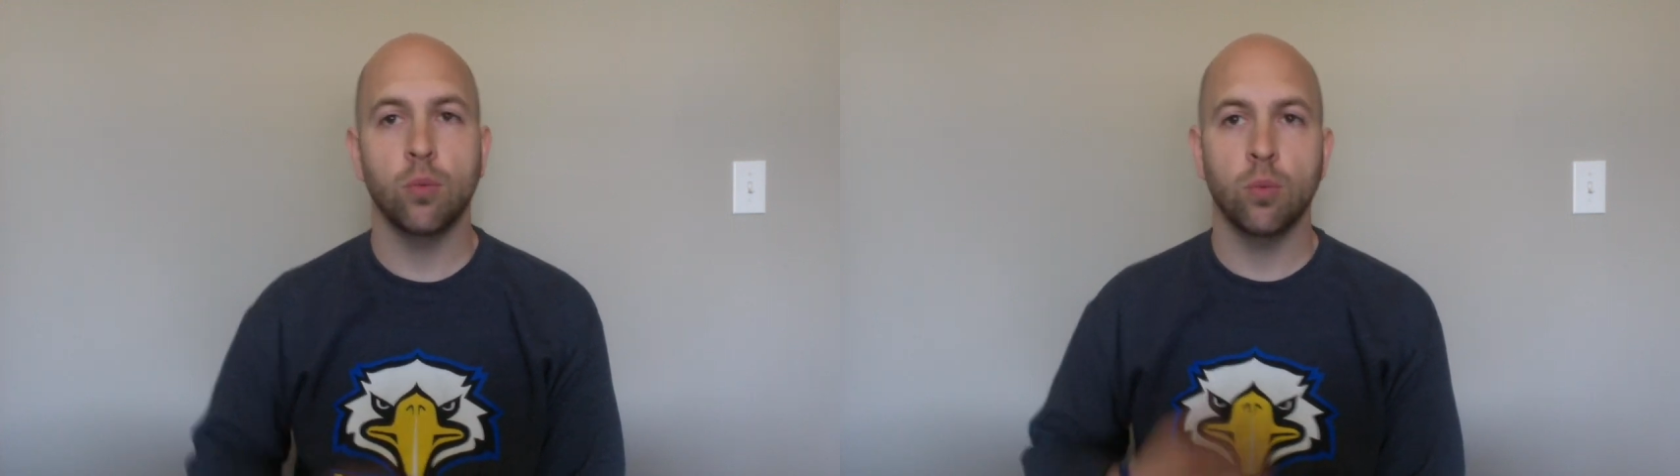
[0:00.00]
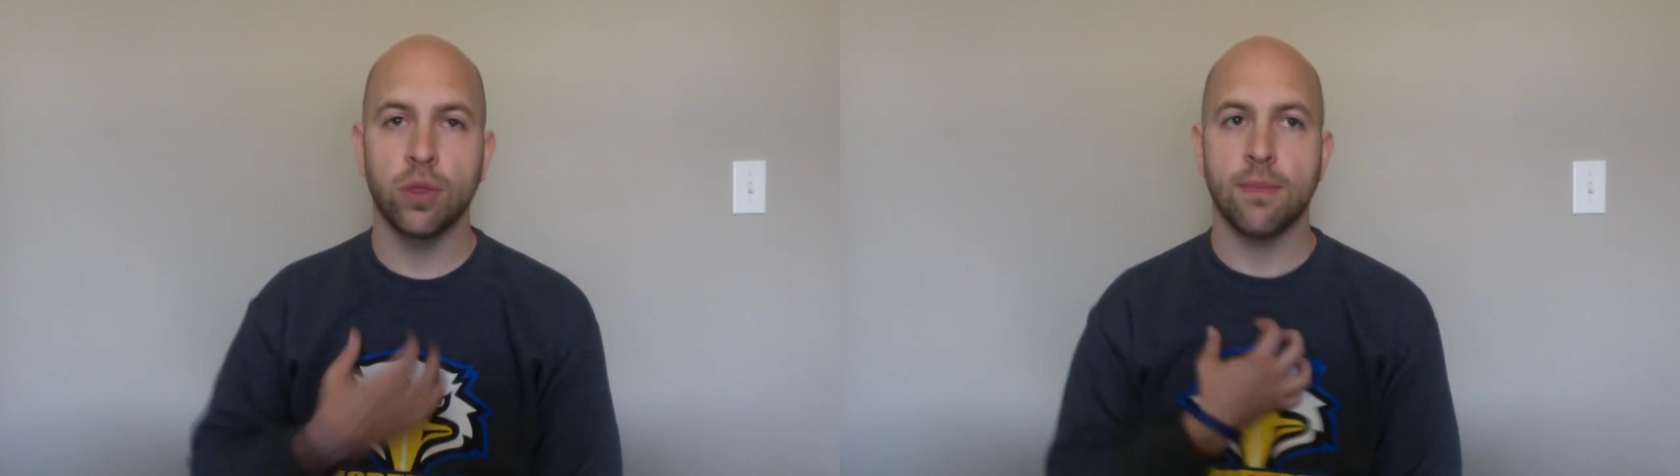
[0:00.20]

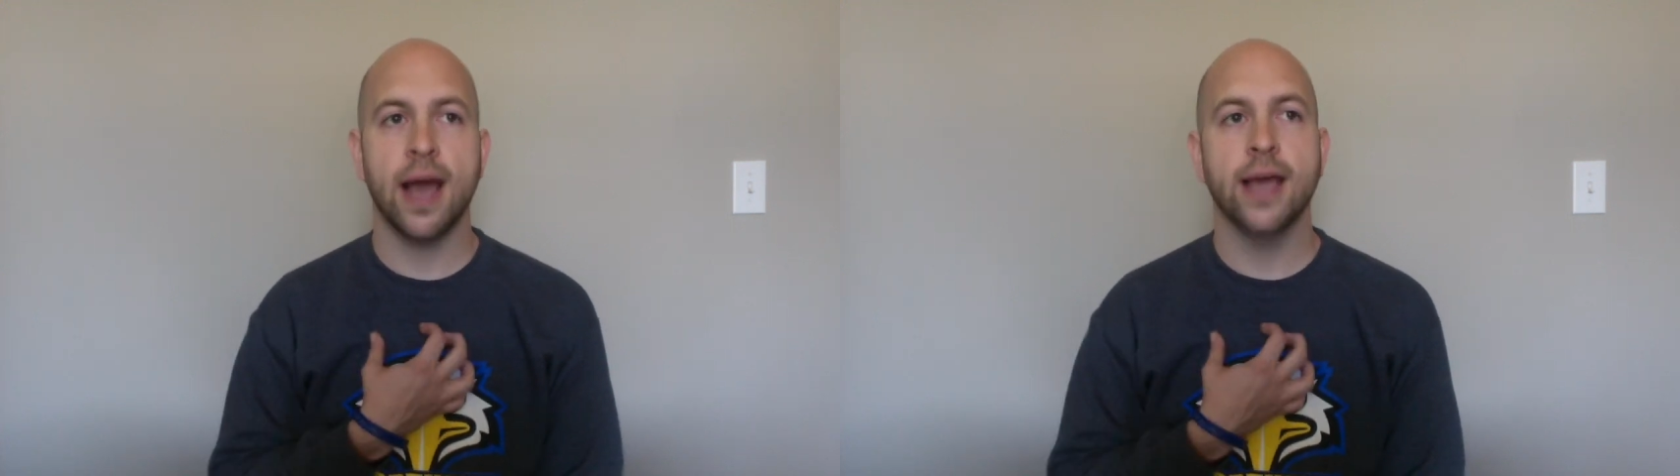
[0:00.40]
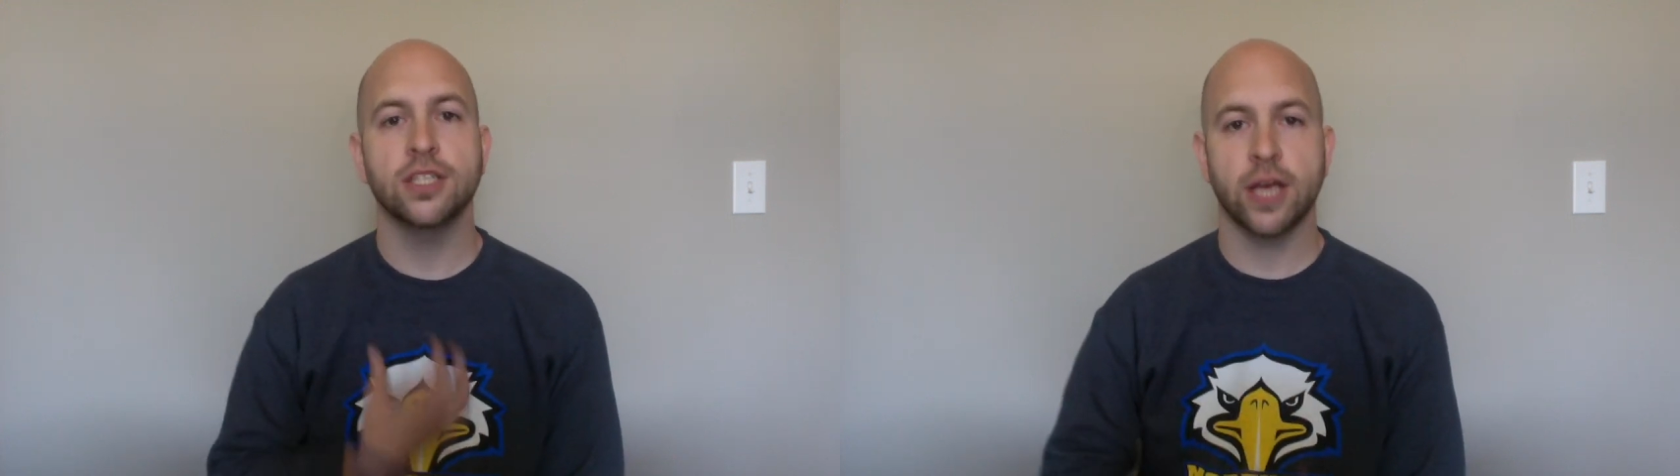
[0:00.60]
with
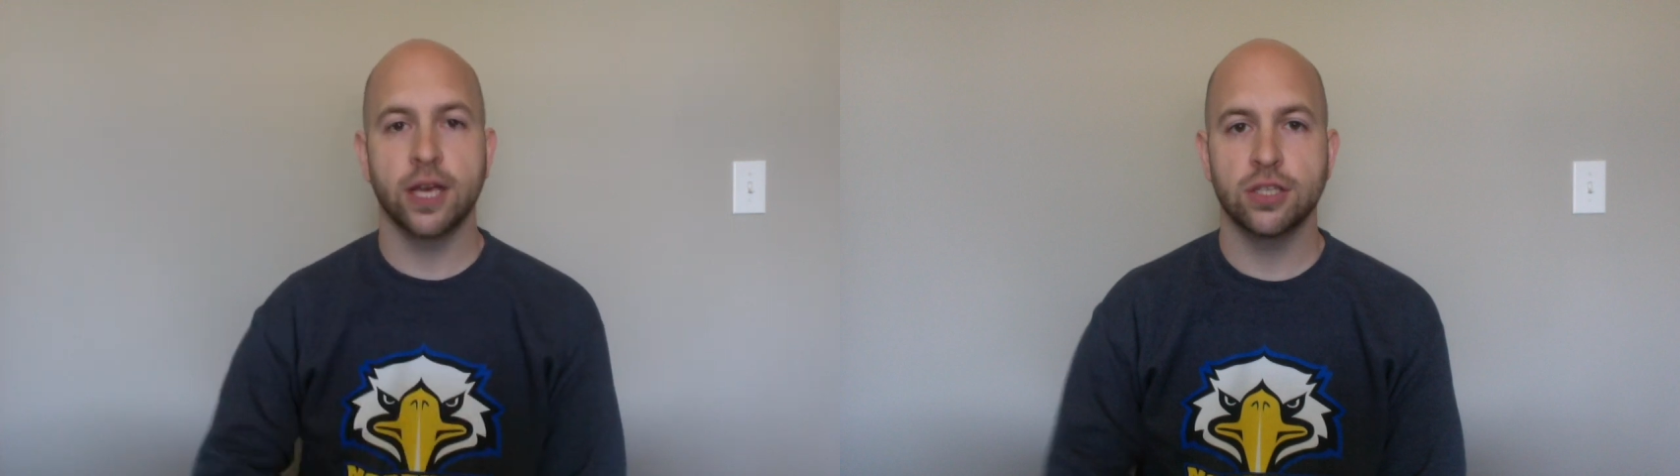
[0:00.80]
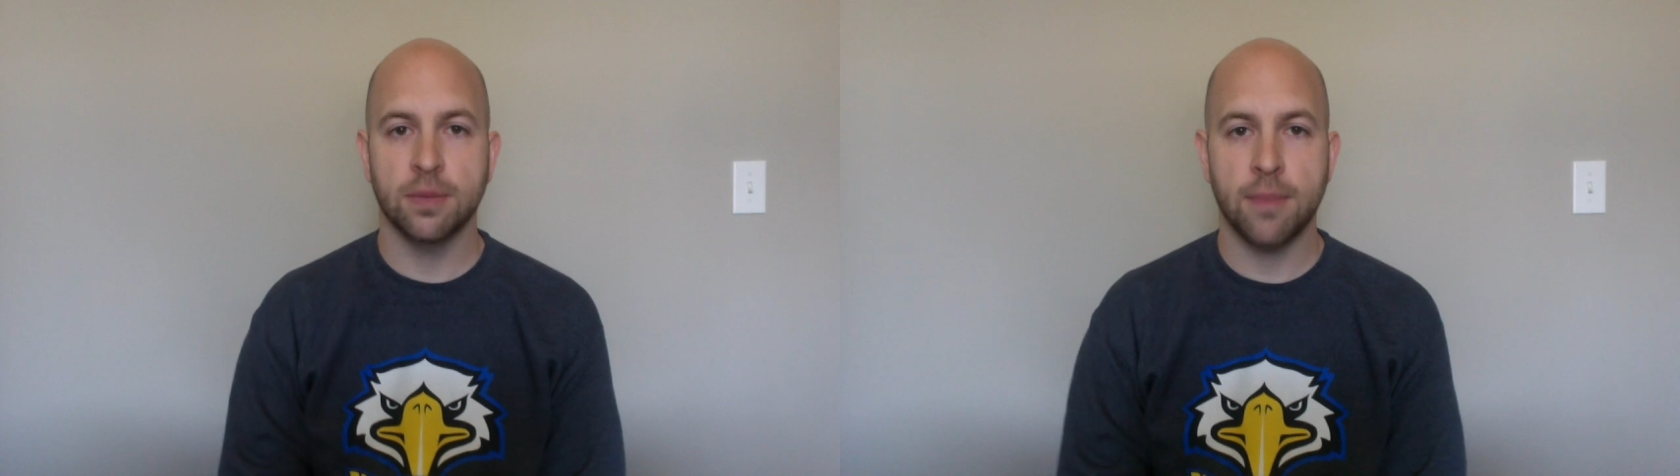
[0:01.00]
my
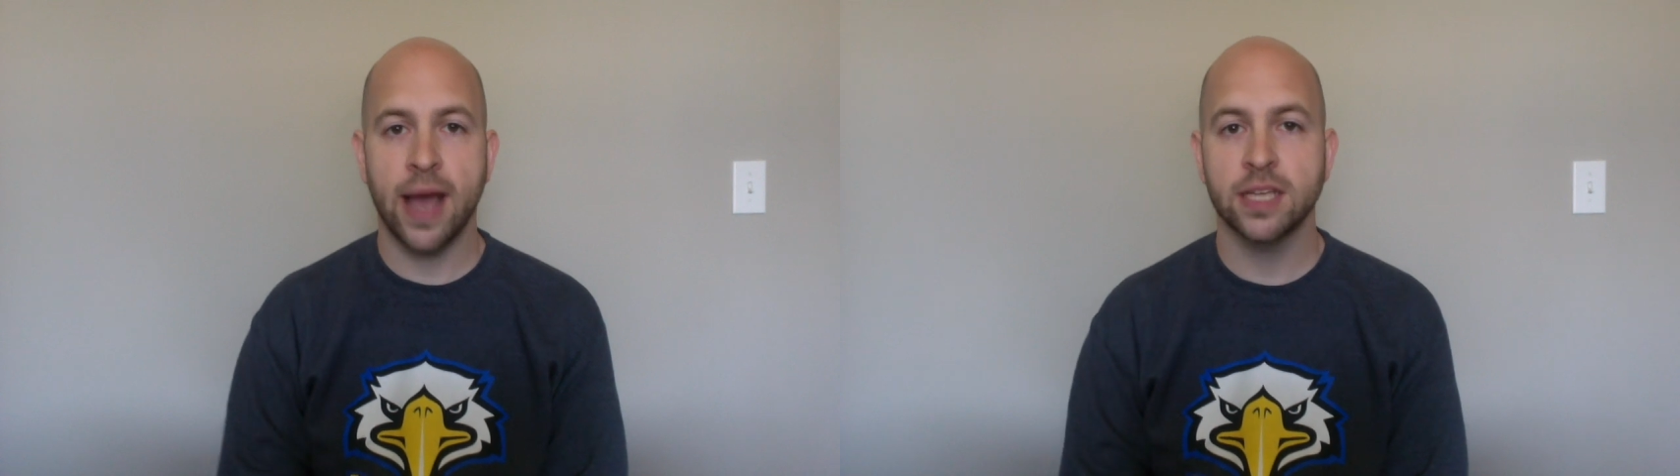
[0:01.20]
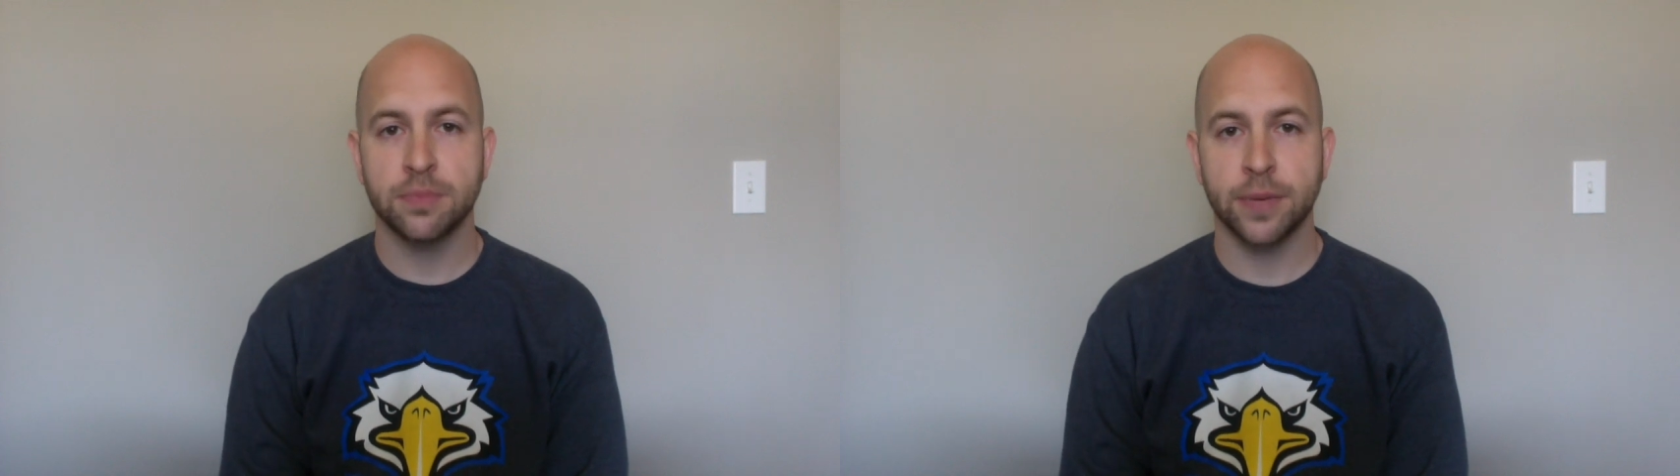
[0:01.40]
education and my
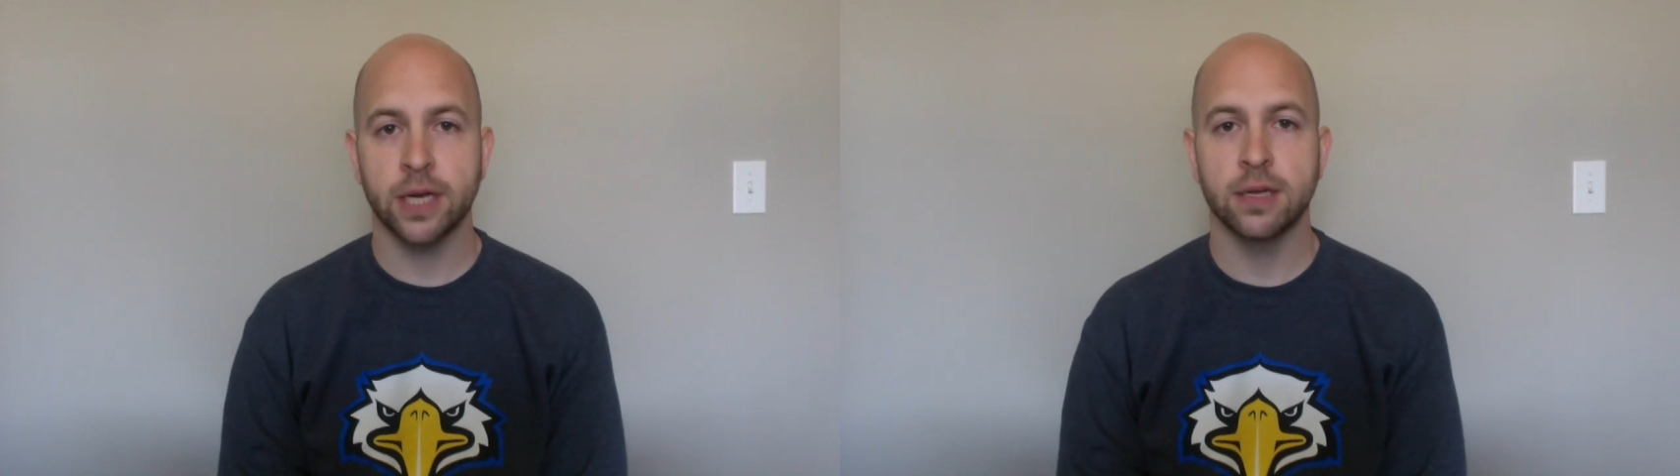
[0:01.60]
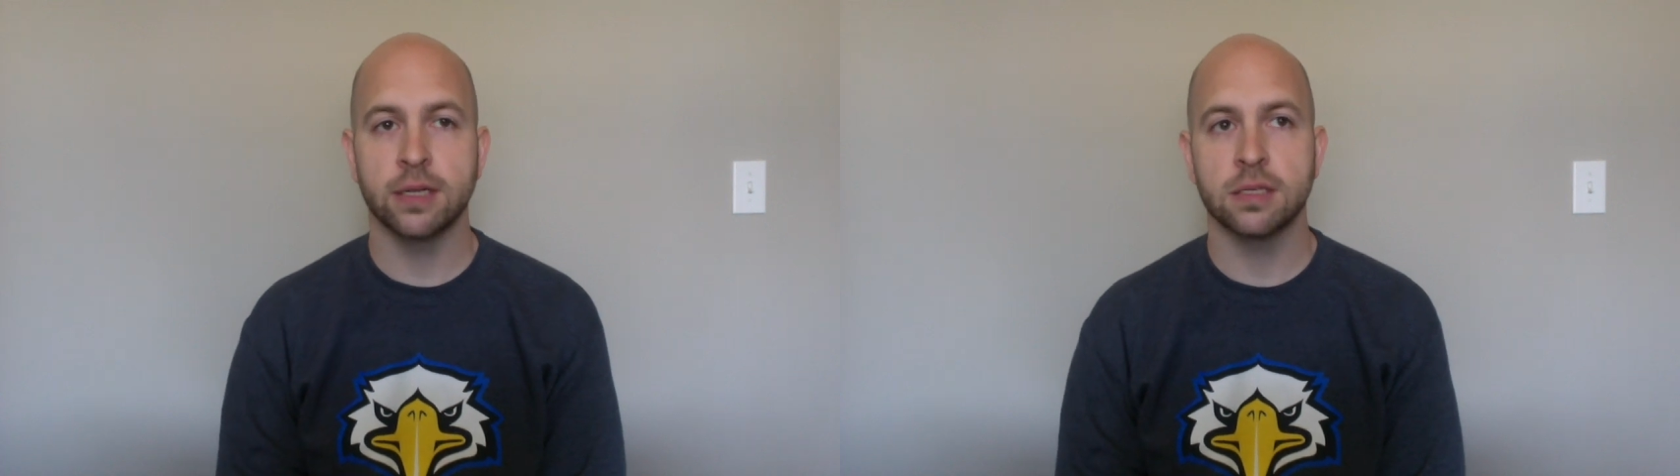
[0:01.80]

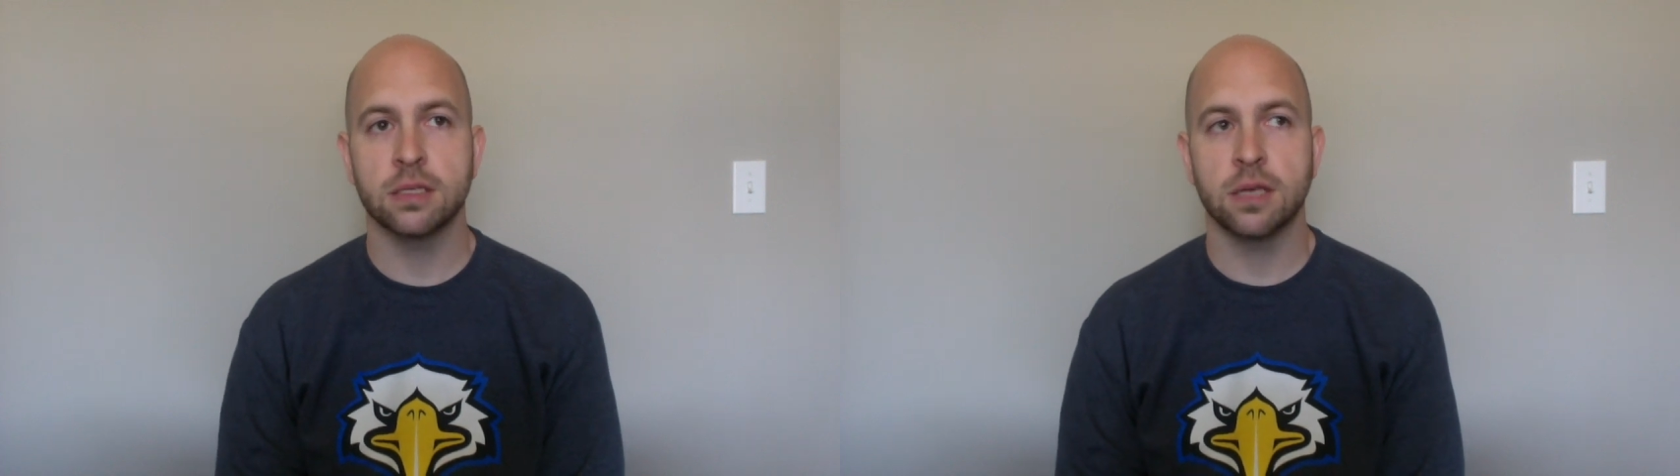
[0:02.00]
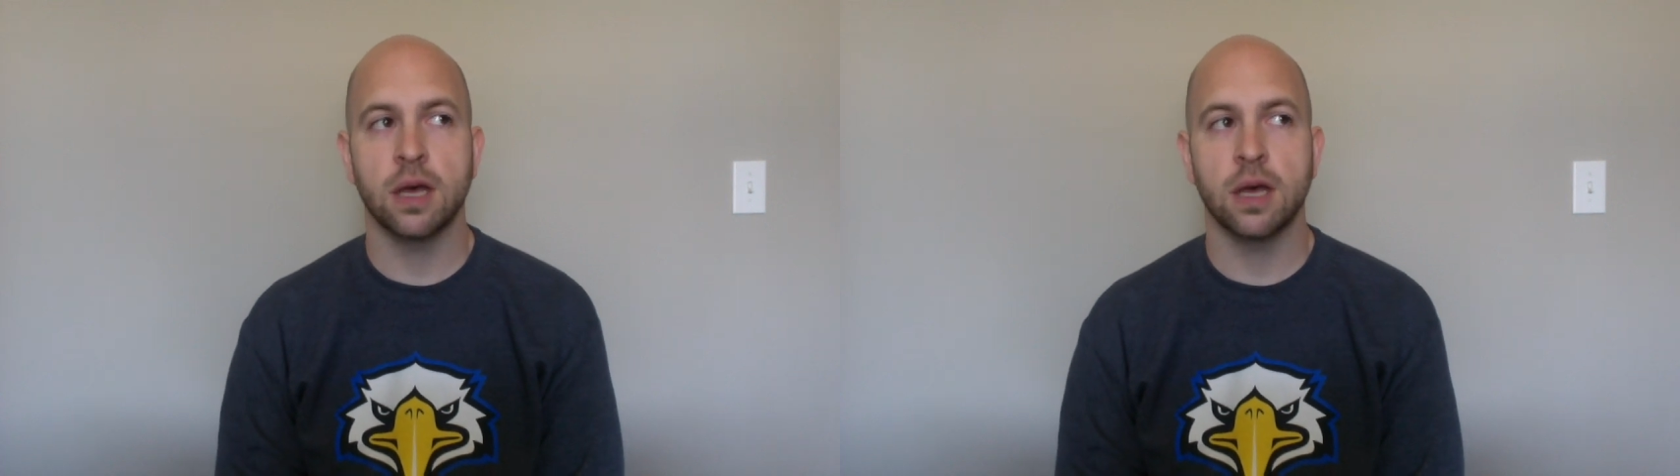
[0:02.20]
experience,